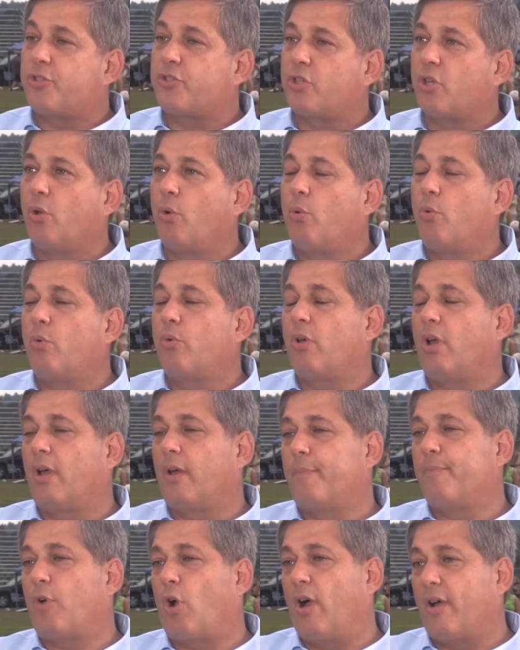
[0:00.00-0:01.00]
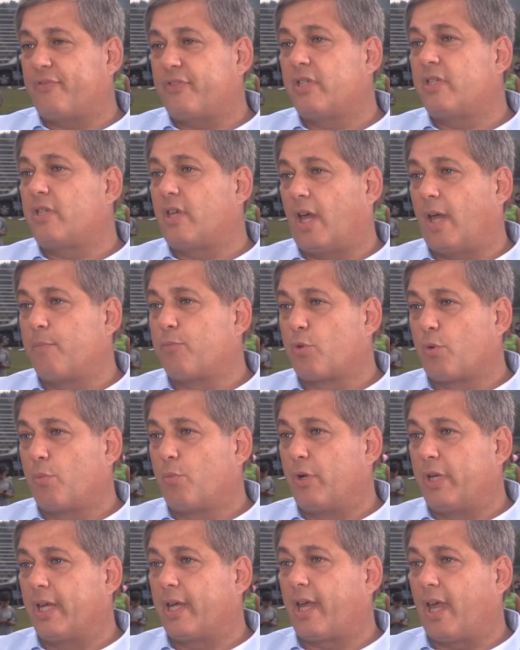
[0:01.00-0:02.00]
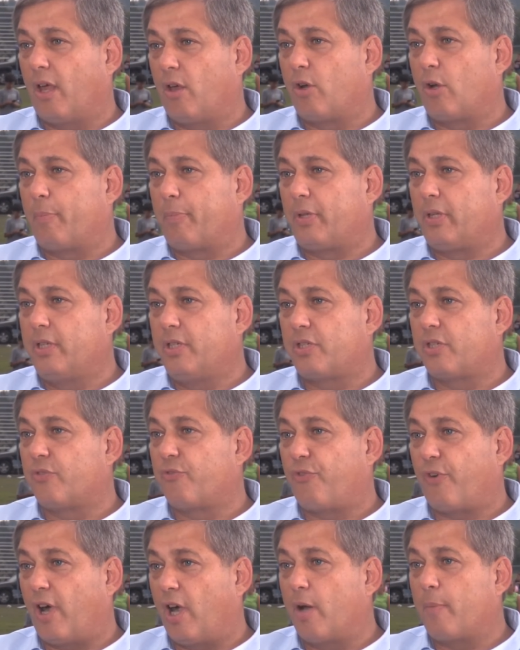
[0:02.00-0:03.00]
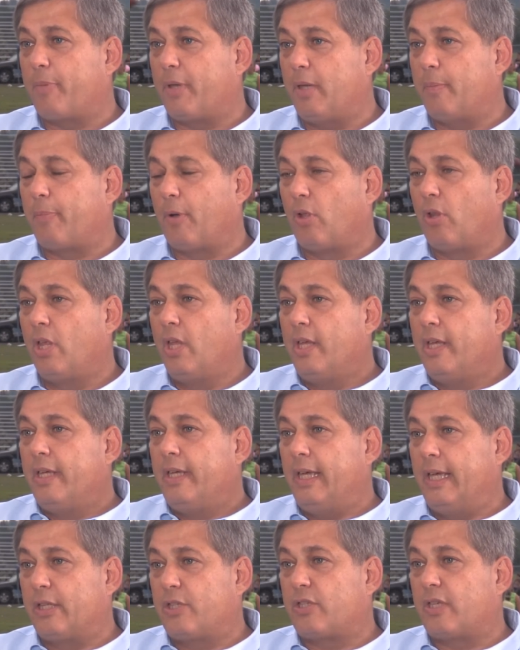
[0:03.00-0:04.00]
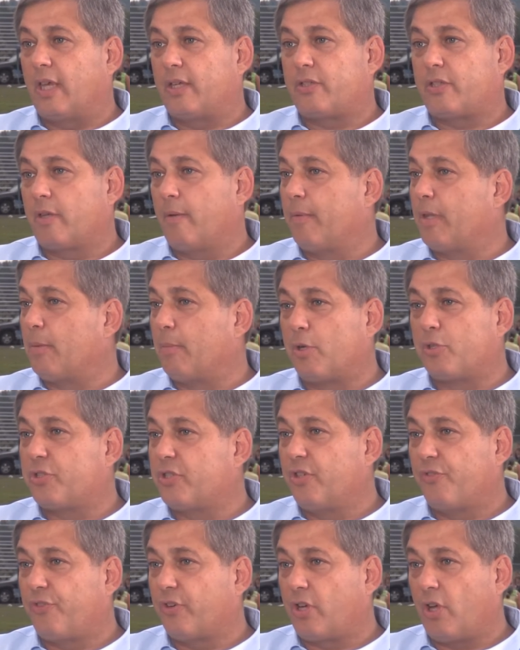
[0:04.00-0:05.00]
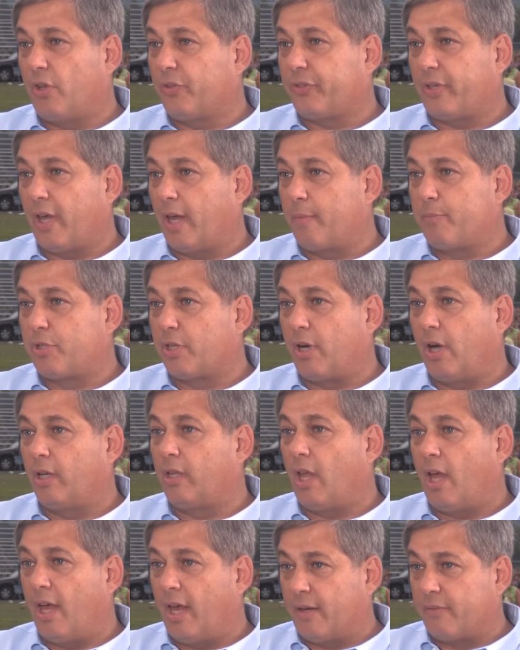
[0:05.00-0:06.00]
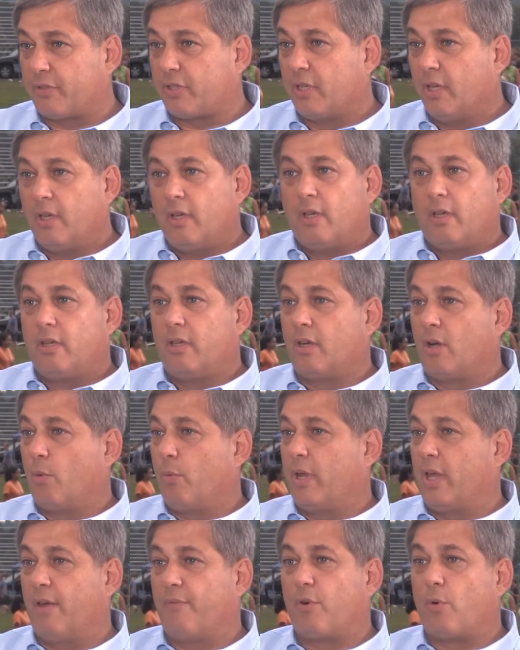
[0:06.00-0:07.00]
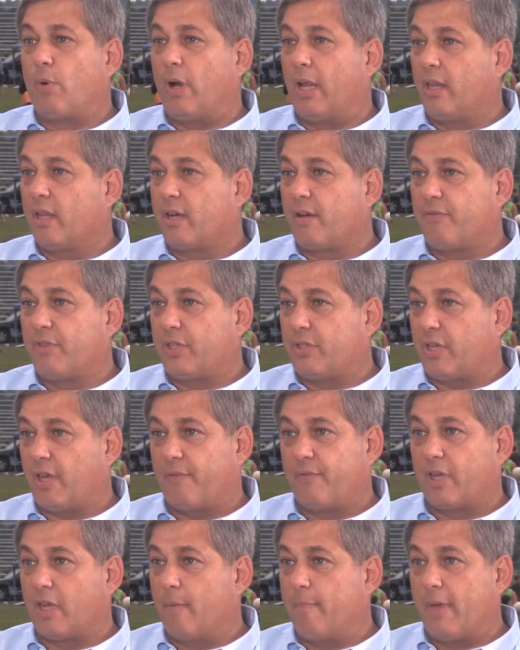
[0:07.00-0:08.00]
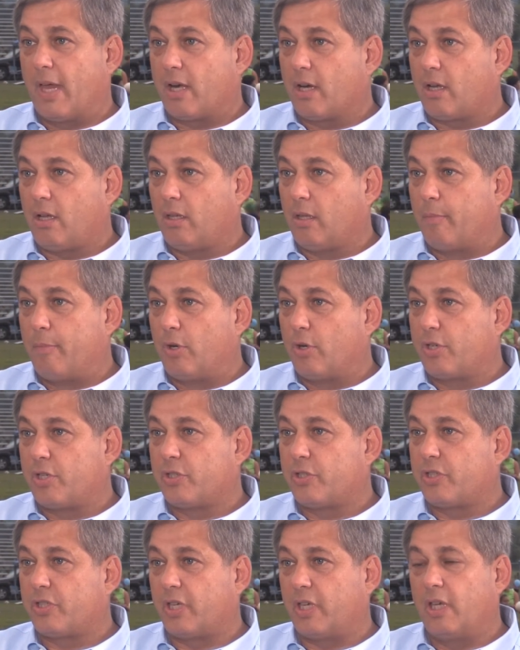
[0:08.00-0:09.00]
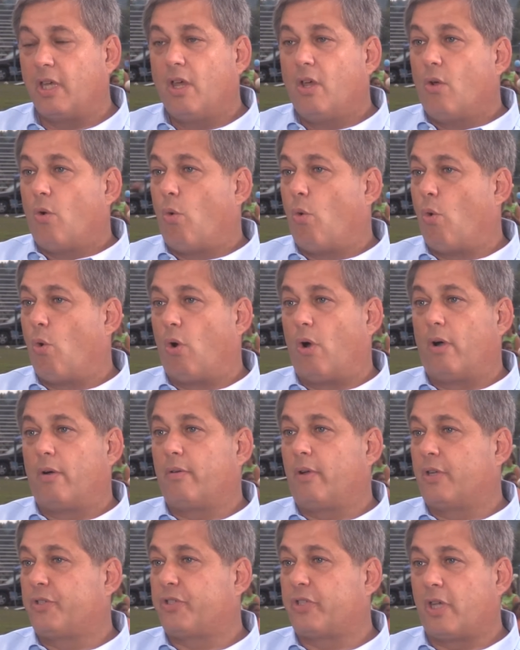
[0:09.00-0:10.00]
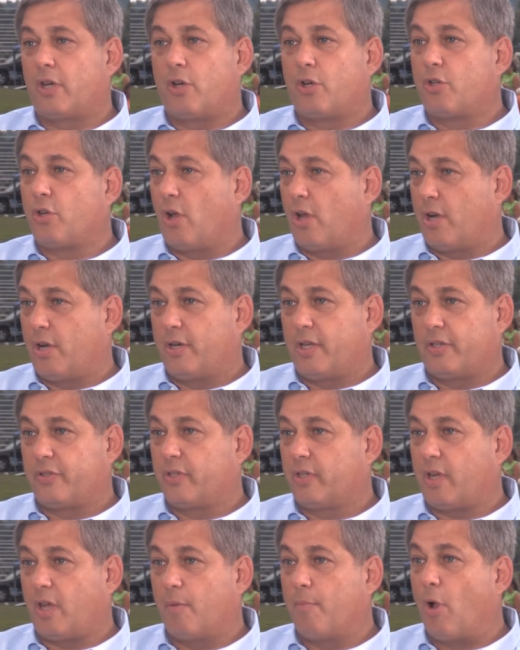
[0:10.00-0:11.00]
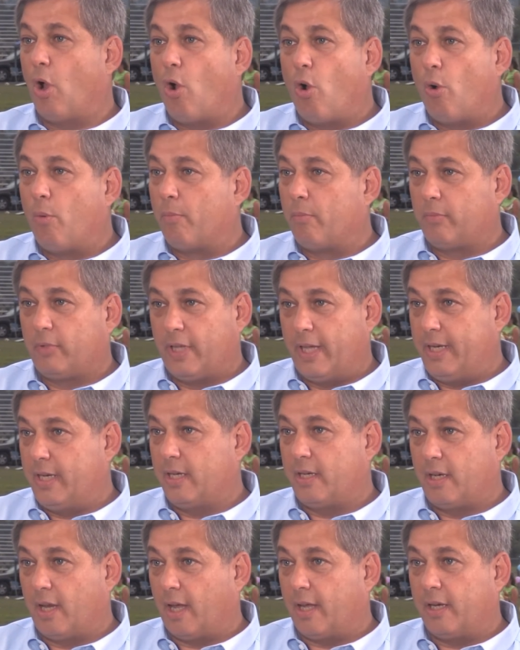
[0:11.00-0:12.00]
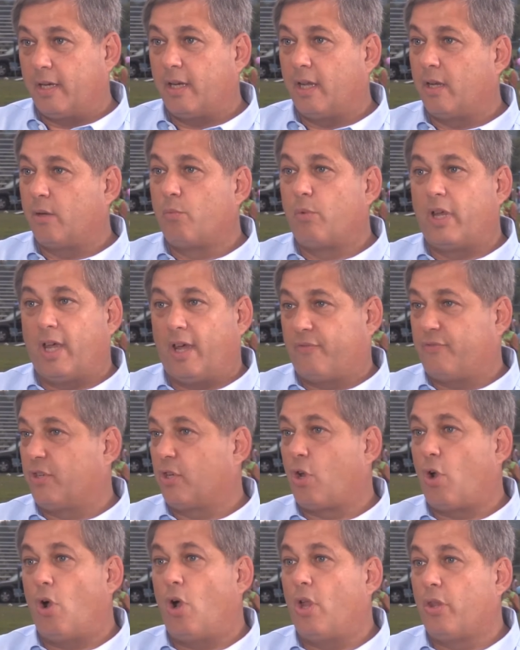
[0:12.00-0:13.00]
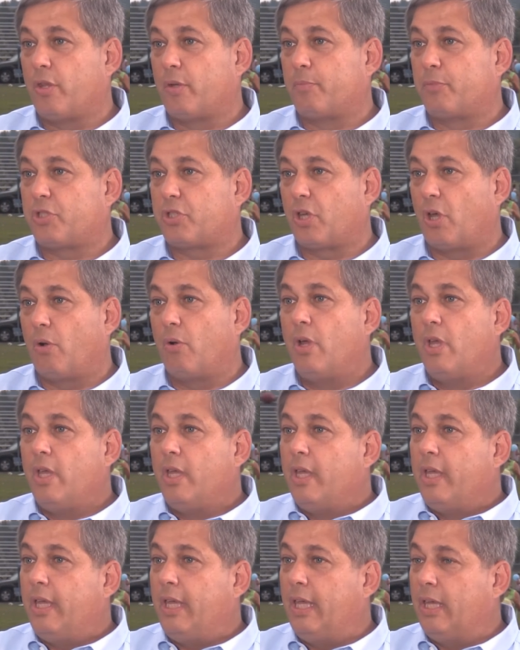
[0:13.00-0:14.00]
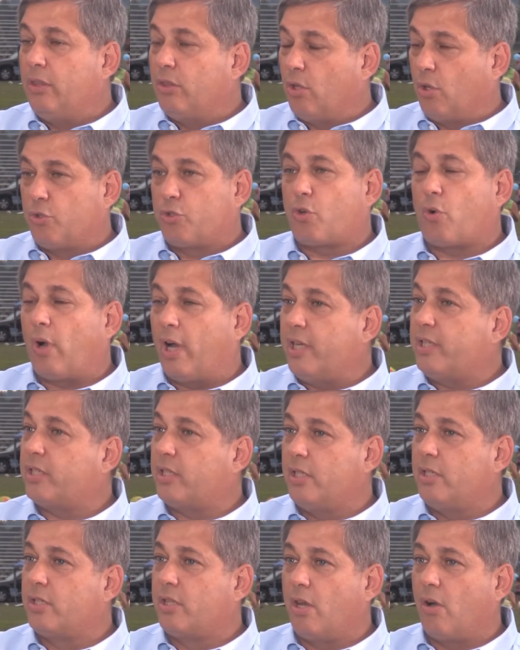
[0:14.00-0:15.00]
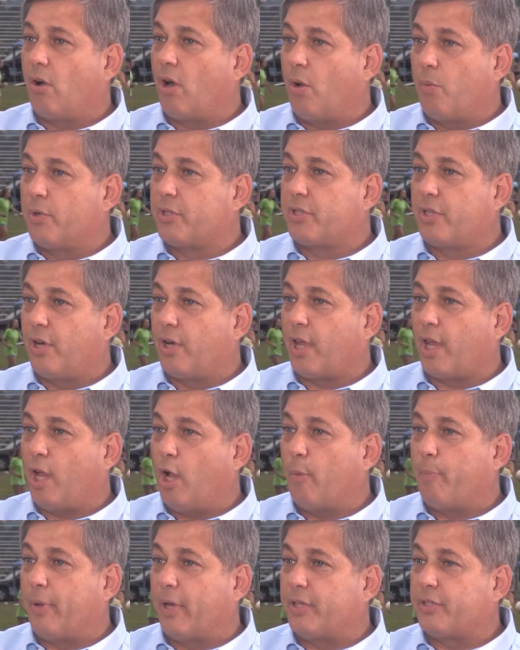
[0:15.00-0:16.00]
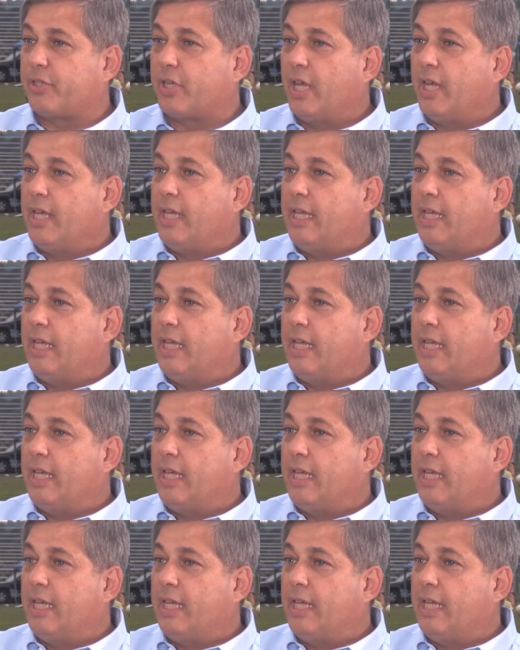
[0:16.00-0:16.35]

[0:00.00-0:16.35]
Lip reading: also oftentimes when we encounter police and fire people, it's at some of the most difficult times in our lives. You know, we have a relative that's having a medical emergency, or a son or daughter doesn't come home late at night and we have to call them. So in those crises, they're always there to help us.